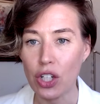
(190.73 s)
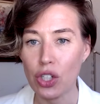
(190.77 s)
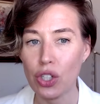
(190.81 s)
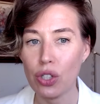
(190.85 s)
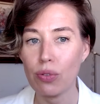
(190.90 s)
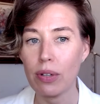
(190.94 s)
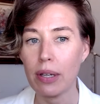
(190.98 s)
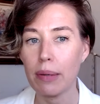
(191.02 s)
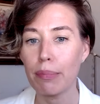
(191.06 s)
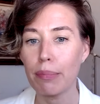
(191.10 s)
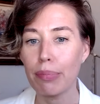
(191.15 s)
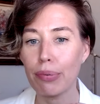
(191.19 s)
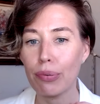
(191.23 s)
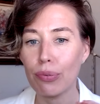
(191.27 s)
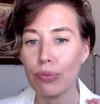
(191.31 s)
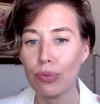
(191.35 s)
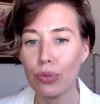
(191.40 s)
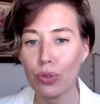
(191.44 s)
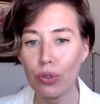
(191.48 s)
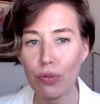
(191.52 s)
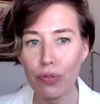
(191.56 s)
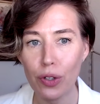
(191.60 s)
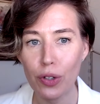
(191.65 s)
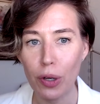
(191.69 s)
to
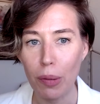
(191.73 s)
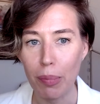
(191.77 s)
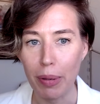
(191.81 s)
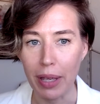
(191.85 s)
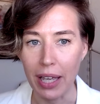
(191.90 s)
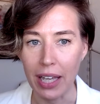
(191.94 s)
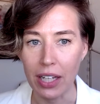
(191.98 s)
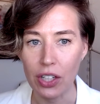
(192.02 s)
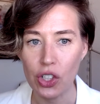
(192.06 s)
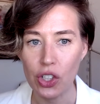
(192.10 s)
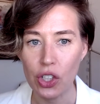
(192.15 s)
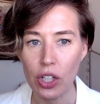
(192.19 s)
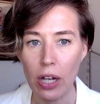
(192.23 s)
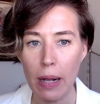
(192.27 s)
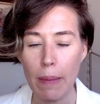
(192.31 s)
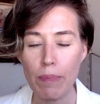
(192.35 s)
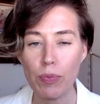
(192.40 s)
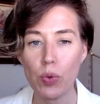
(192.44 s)
improve your pitch